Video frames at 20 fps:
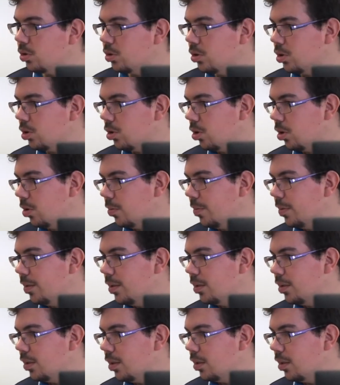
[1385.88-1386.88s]
with our
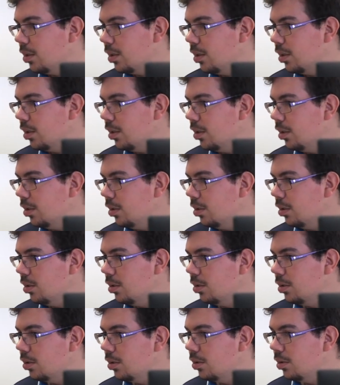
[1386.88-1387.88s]
clients to
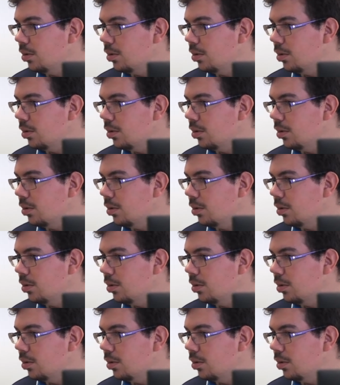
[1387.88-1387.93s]
help